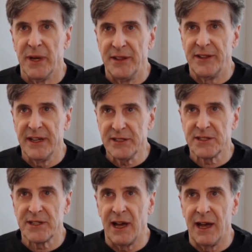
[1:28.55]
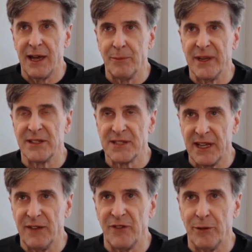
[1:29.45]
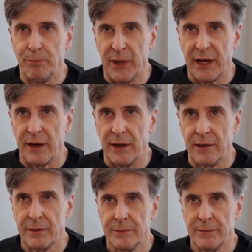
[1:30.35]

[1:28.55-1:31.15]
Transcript: But this time it's even bigger.